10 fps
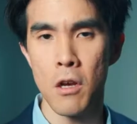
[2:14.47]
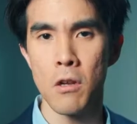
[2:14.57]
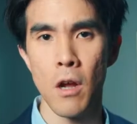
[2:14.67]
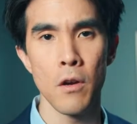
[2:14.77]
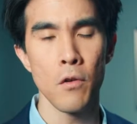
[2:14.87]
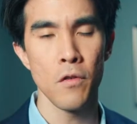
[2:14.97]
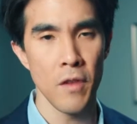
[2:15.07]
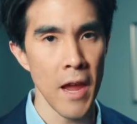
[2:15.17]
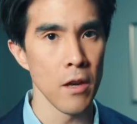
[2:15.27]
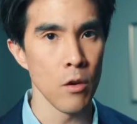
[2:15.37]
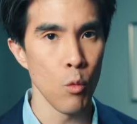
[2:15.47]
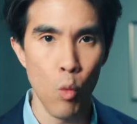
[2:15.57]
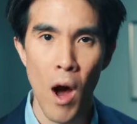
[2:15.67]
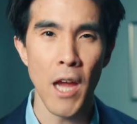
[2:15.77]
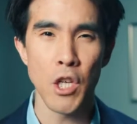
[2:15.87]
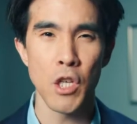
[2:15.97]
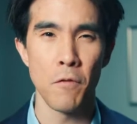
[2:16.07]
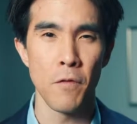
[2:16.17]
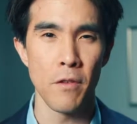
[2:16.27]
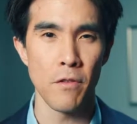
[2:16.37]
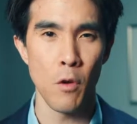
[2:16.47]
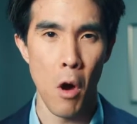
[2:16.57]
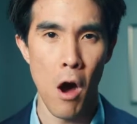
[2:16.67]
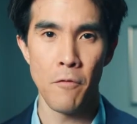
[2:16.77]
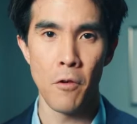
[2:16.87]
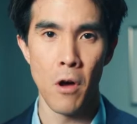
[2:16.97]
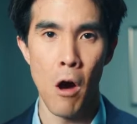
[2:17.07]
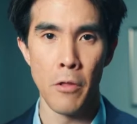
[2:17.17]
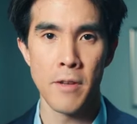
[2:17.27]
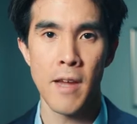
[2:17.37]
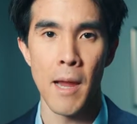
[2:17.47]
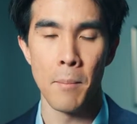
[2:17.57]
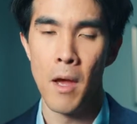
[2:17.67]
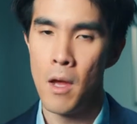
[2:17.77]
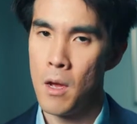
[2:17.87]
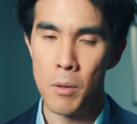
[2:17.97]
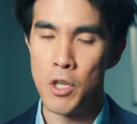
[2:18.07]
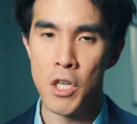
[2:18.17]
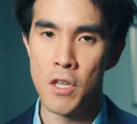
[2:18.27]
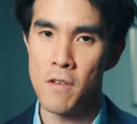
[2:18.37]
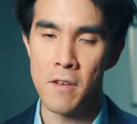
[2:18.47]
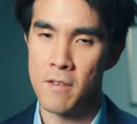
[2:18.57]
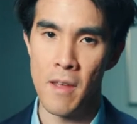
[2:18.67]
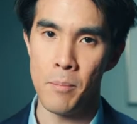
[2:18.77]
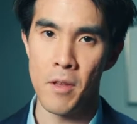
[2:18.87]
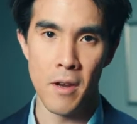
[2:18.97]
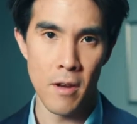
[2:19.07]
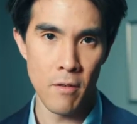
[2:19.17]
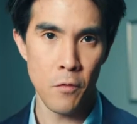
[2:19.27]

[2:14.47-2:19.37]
couldn't understand why she felt so awful all the time, but she just accepted it as